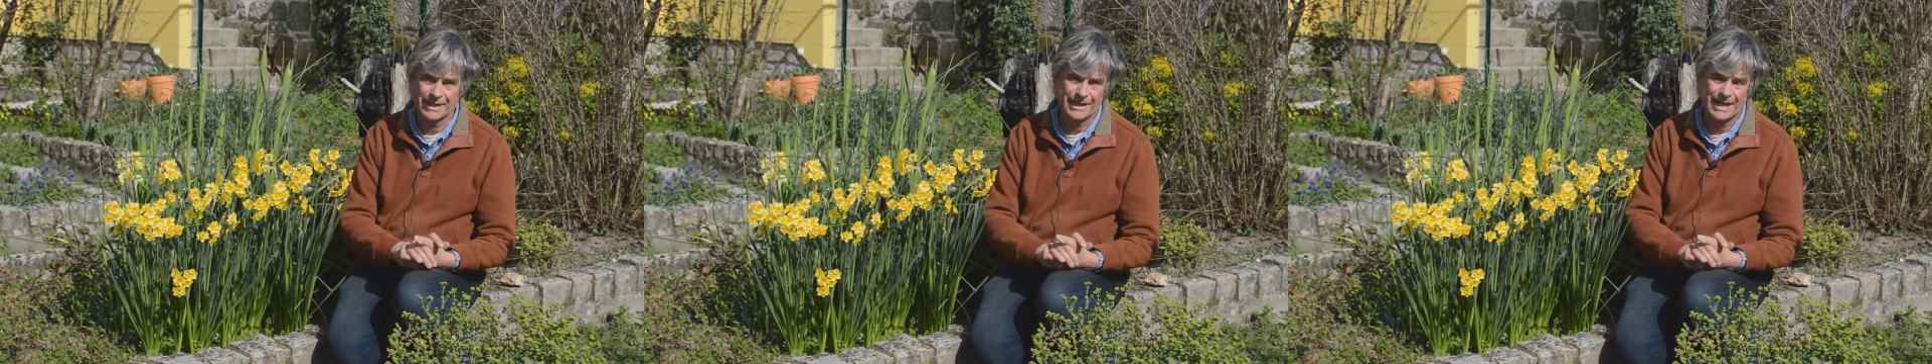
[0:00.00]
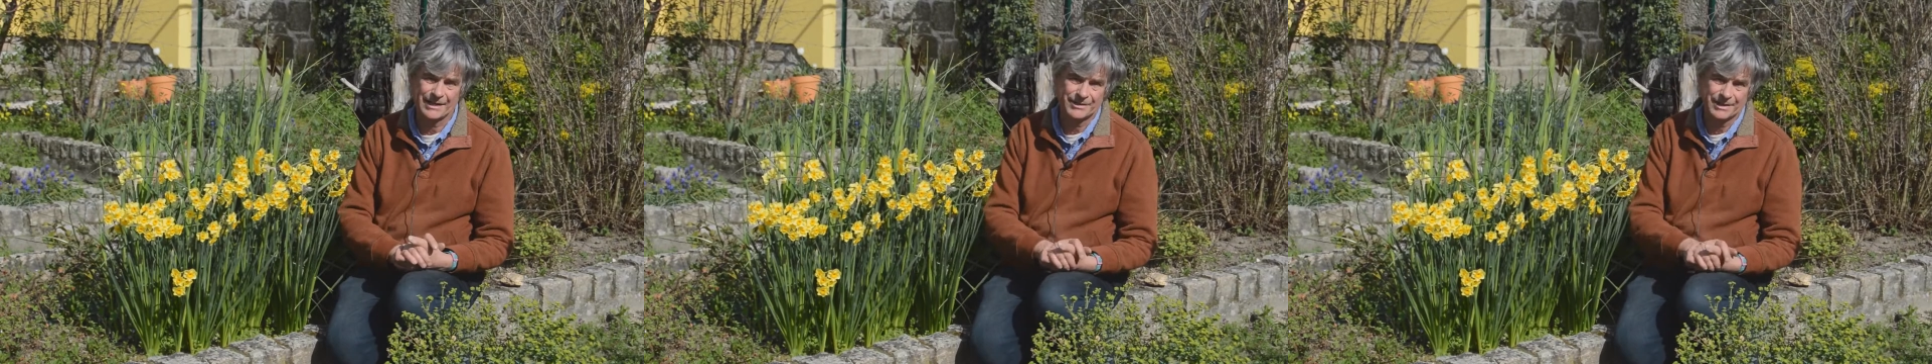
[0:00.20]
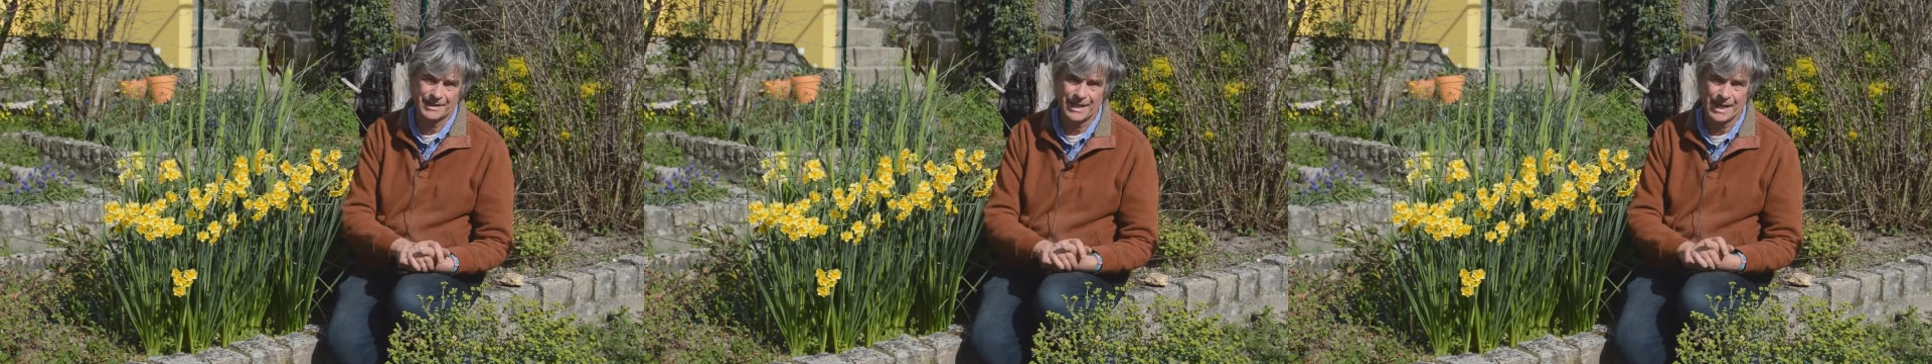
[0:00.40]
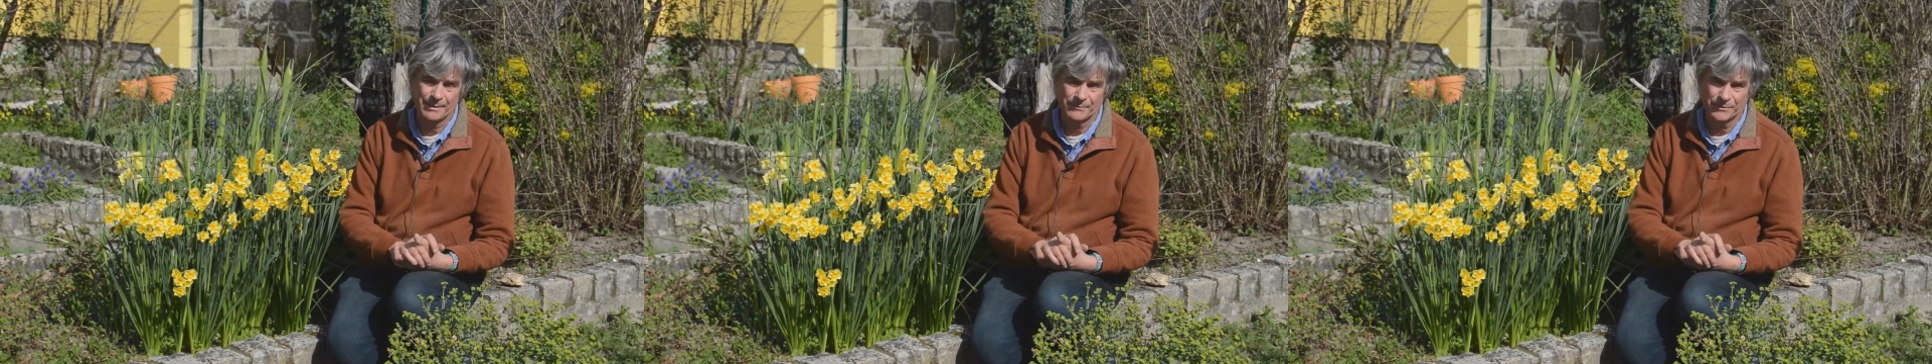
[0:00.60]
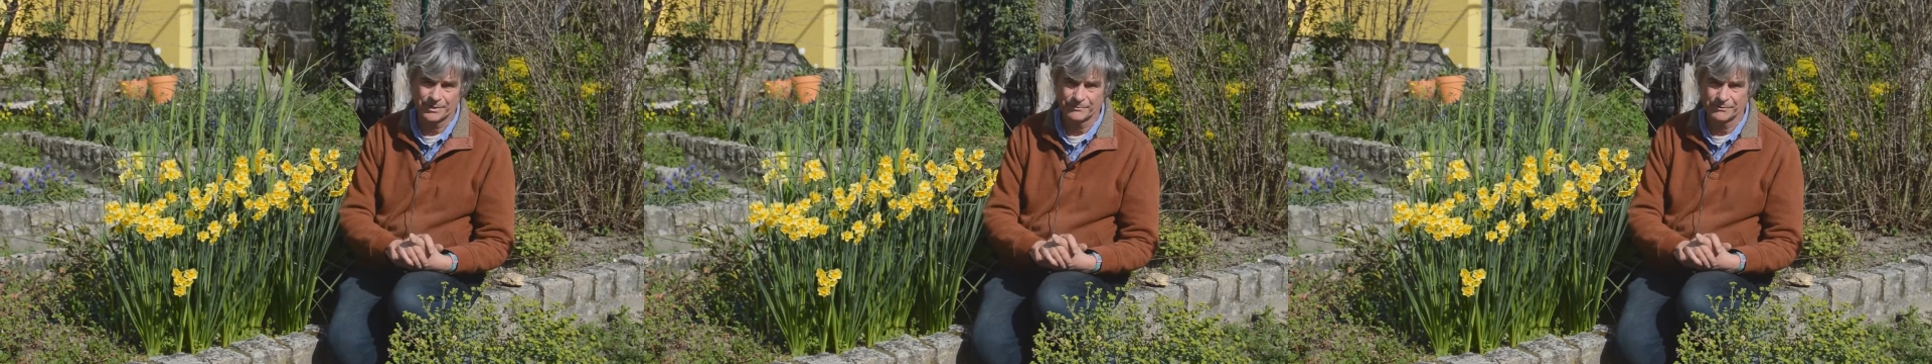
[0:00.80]
Latin
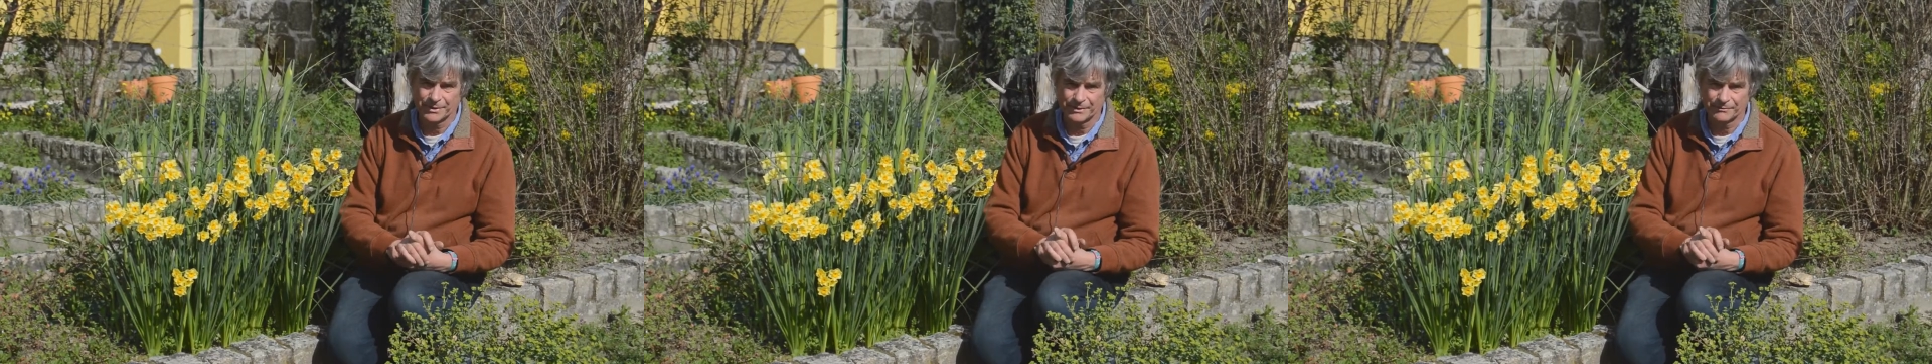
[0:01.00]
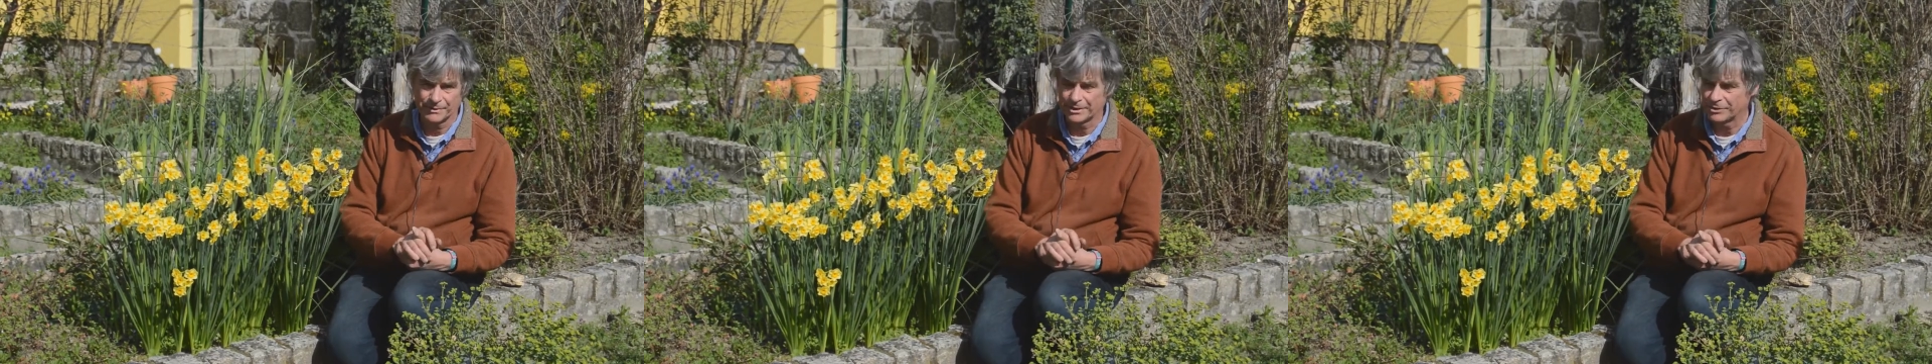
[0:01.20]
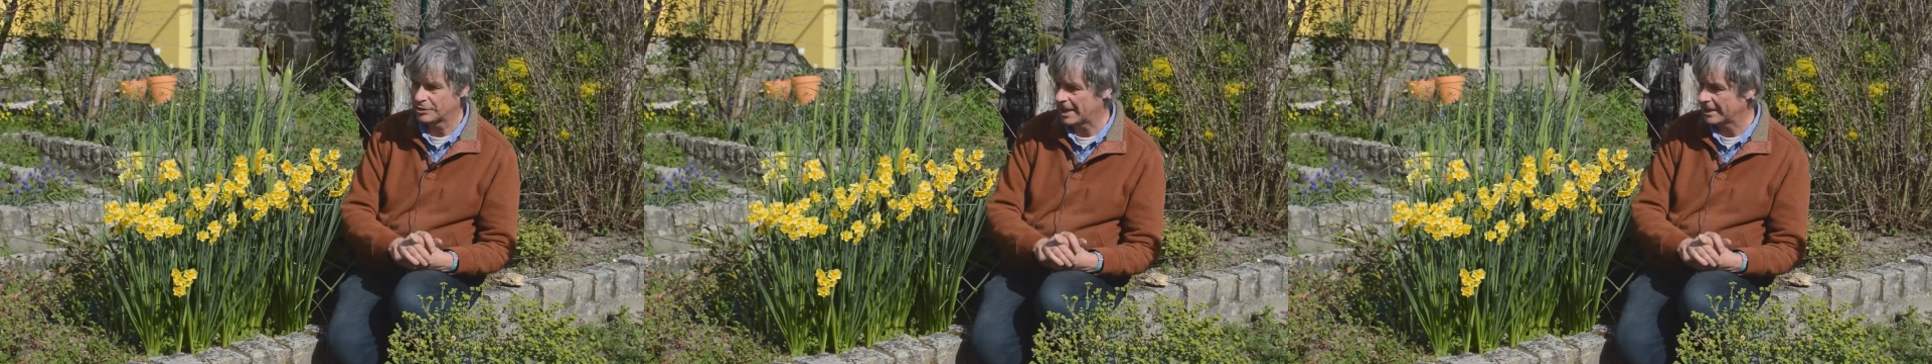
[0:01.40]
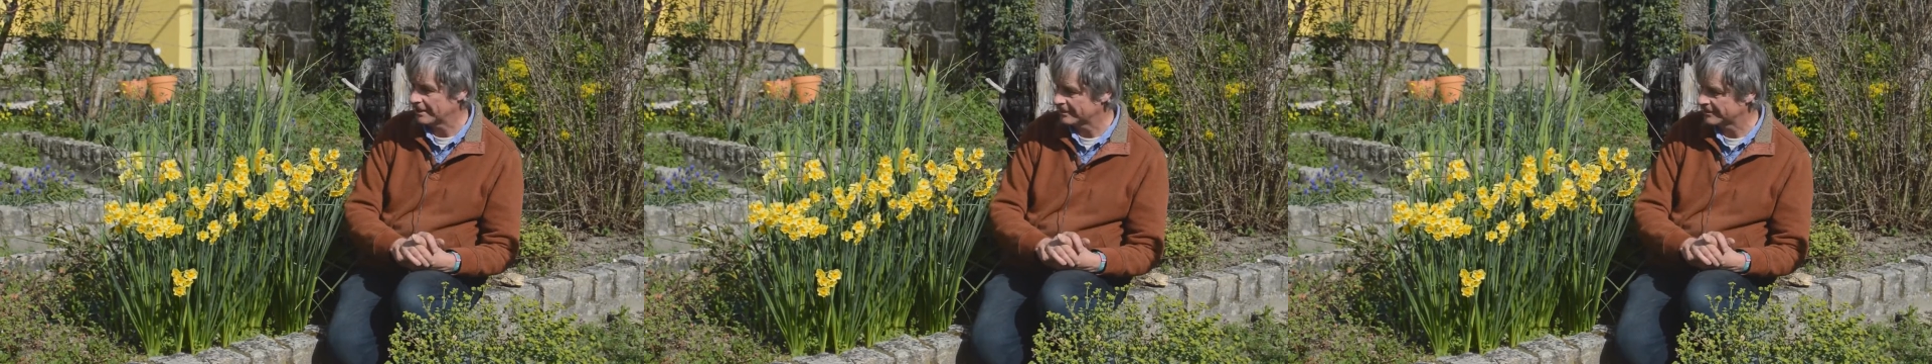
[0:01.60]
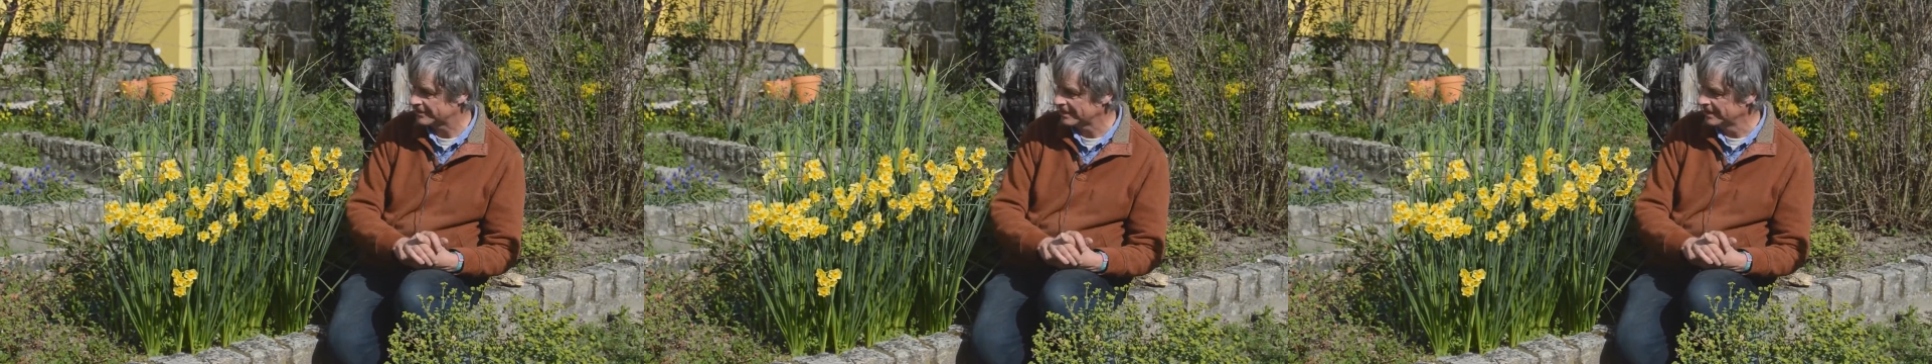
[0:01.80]
name for the
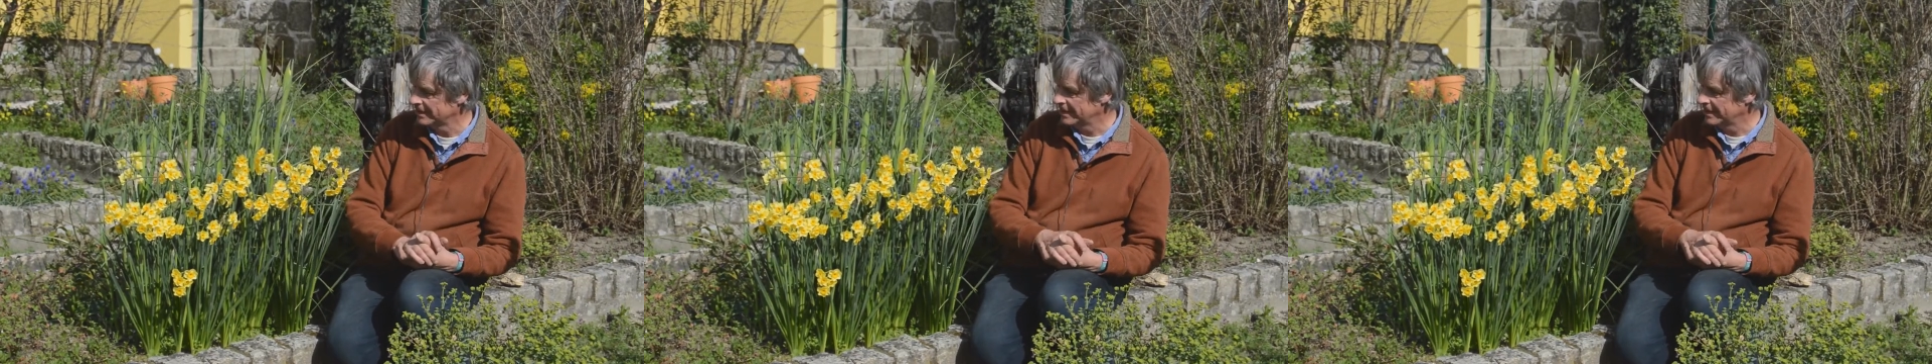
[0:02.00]
genus,